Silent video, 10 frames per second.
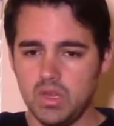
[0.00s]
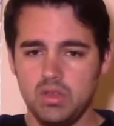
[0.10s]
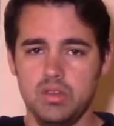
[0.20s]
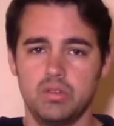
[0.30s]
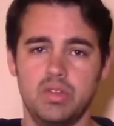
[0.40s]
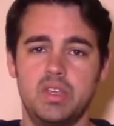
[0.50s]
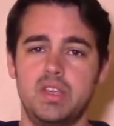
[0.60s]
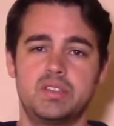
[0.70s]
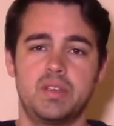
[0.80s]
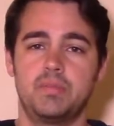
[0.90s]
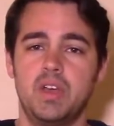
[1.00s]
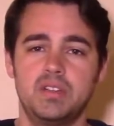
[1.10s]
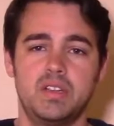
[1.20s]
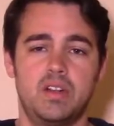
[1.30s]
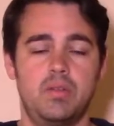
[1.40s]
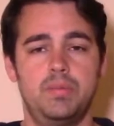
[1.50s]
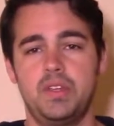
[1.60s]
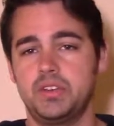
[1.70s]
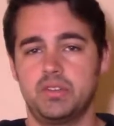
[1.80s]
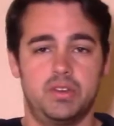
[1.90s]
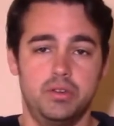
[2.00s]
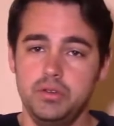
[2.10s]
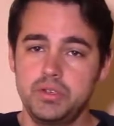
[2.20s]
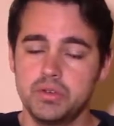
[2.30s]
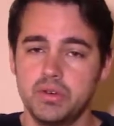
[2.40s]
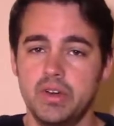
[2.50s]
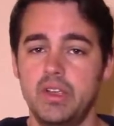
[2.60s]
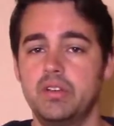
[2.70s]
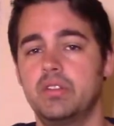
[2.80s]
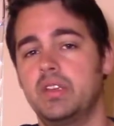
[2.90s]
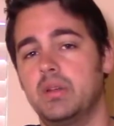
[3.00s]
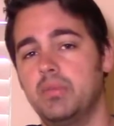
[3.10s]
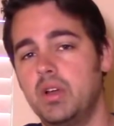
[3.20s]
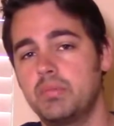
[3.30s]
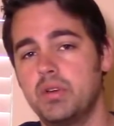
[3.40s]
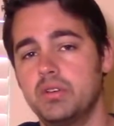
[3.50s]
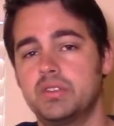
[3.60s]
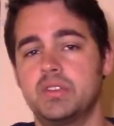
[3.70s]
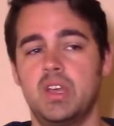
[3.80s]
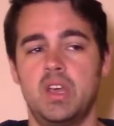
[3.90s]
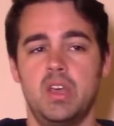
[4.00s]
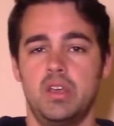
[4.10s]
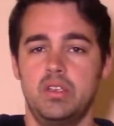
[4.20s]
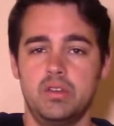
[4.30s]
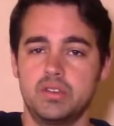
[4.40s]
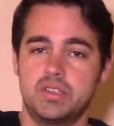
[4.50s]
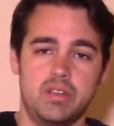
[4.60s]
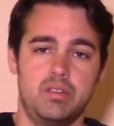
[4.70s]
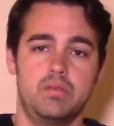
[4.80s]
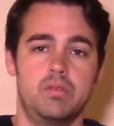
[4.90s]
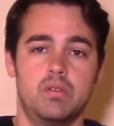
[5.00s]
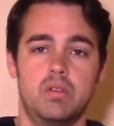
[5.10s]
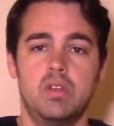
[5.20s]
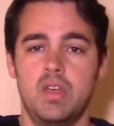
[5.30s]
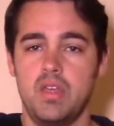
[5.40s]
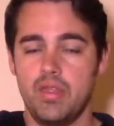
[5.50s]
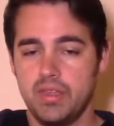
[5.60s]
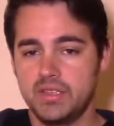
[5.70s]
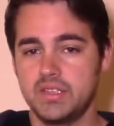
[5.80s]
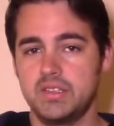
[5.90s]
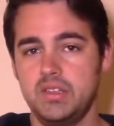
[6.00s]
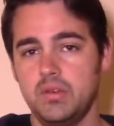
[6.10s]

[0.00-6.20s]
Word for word: you're looking at some content on a webpage, you're looking at a news story, you're looking at a blog post, you're just telling Google, this is the